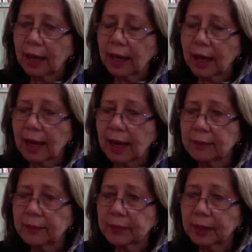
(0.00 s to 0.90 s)

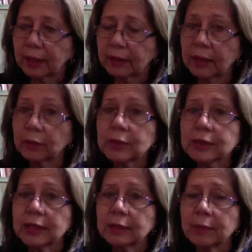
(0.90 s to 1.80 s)
um, and then was
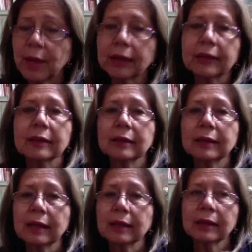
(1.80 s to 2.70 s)
sent back again.